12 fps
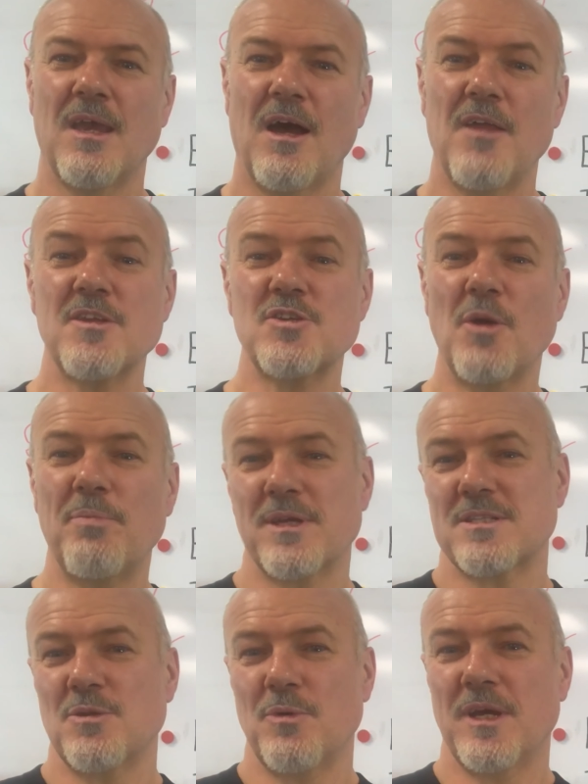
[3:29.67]
Are the
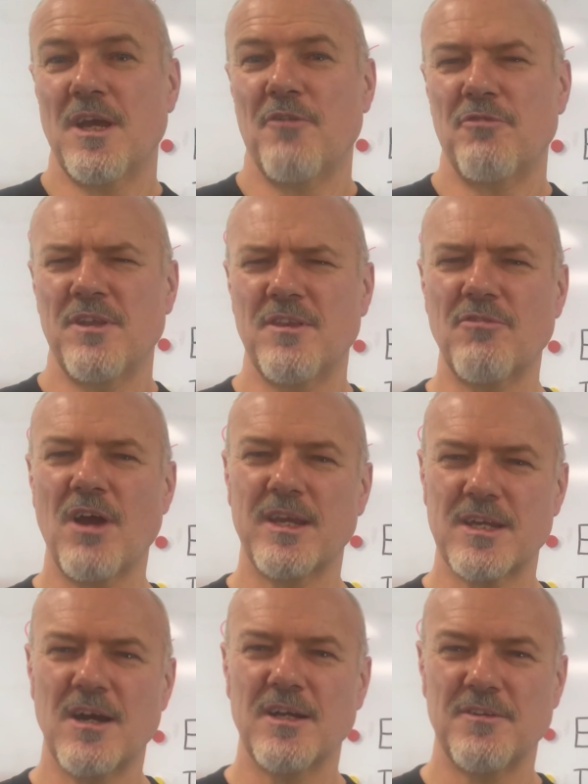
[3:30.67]
topics that we're covering the
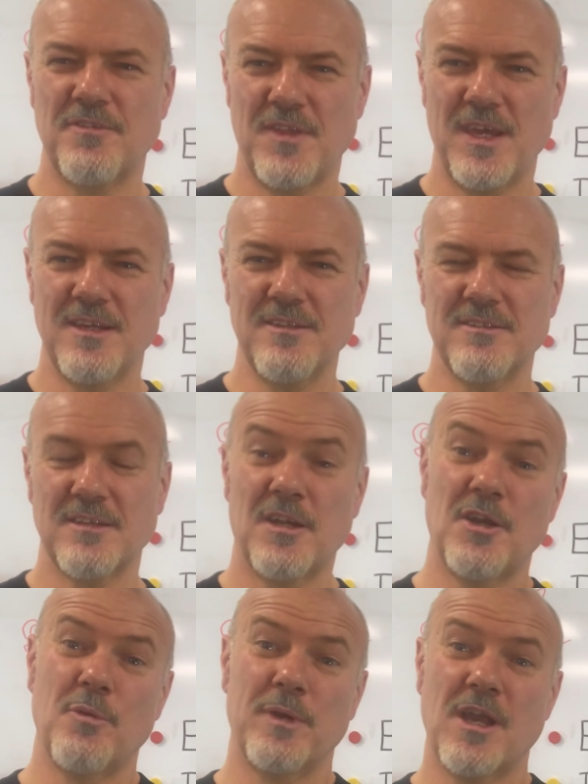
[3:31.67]
right kind of things,
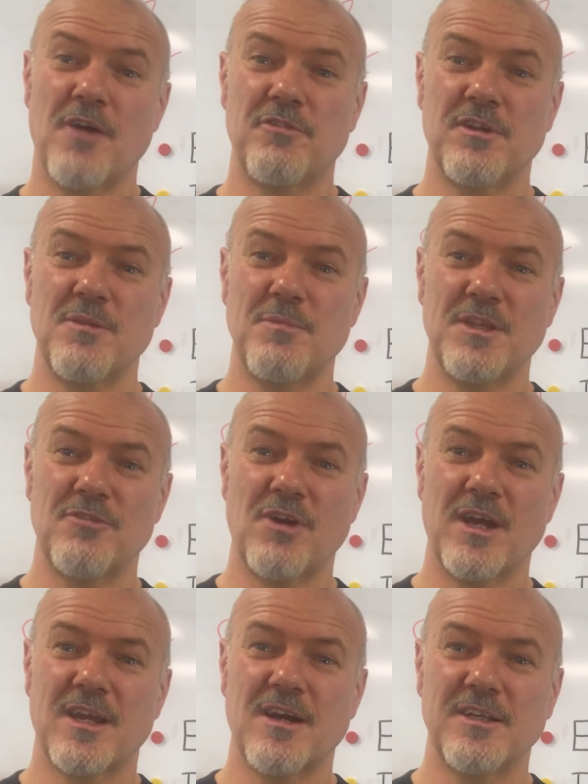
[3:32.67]
and are we covering them in the
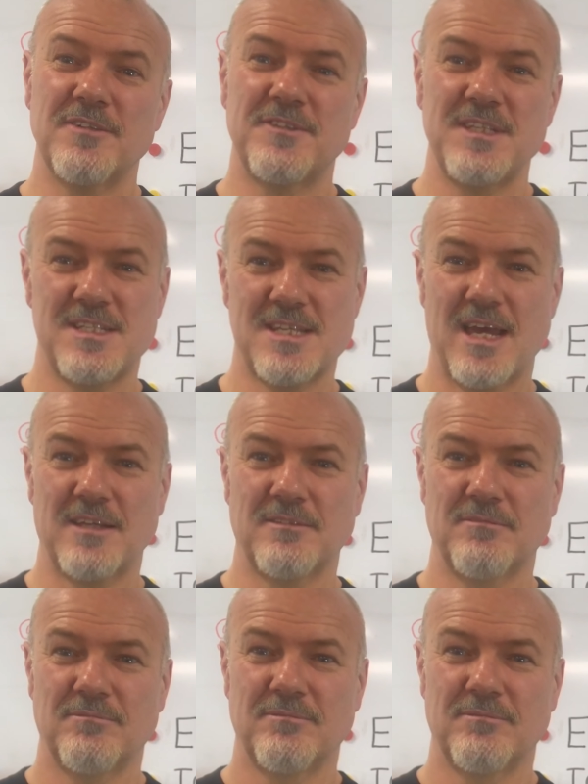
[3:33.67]
right kind of detail?